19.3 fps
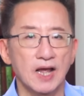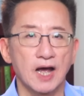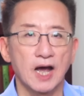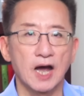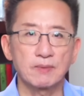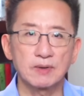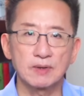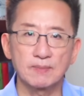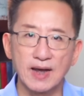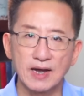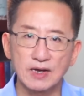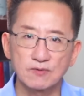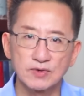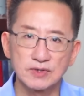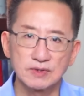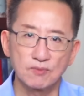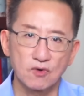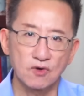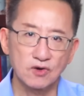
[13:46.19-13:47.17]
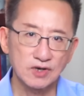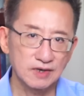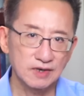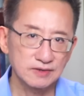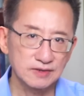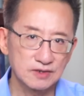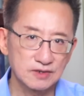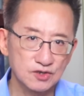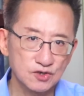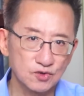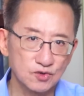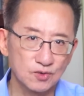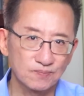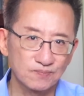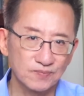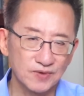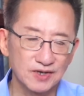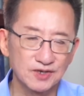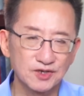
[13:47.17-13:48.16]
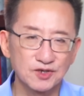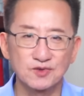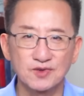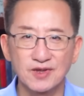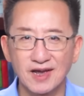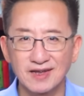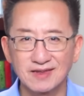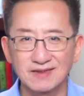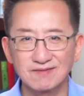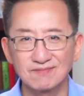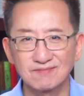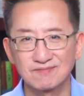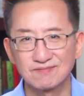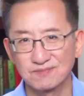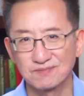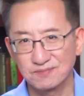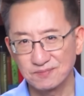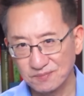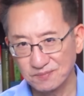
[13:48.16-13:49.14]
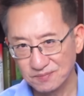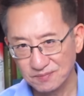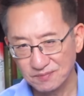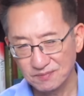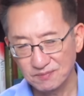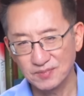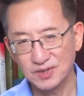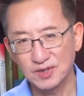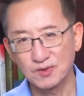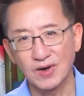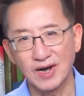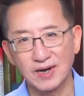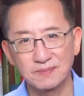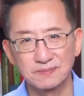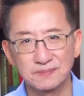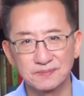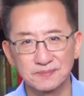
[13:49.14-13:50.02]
I'll be back with more content soon. Until then, be well.